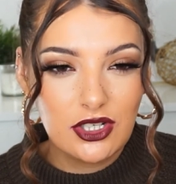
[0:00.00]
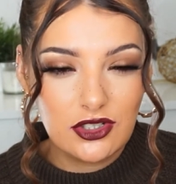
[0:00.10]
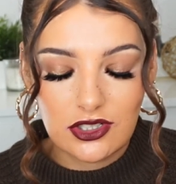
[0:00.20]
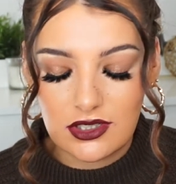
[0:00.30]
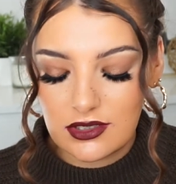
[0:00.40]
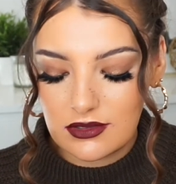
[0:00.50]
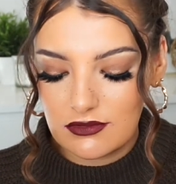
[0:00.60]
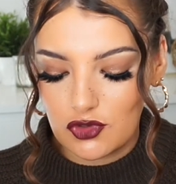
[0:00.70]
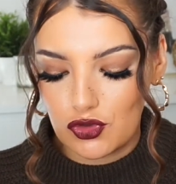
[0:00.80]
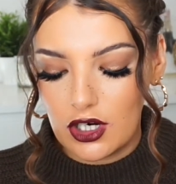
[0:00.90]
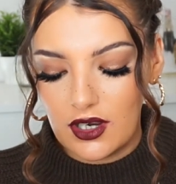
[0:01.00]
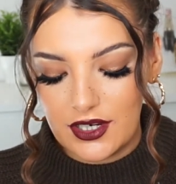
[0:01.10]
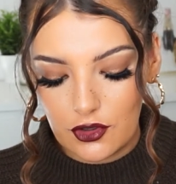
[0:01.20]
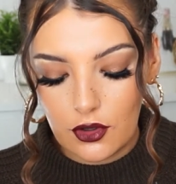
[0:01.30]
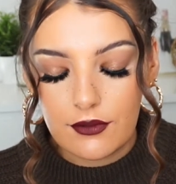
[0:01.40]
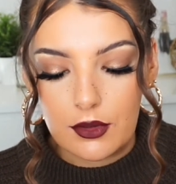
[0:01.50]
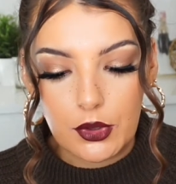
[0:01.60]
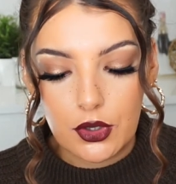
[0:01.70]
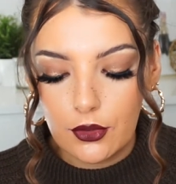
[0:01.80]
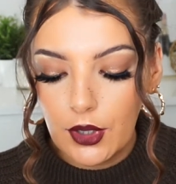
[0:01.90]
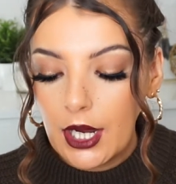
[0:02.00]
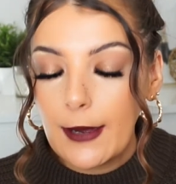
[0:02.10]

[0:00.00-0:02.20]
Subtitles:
just dry and horrible.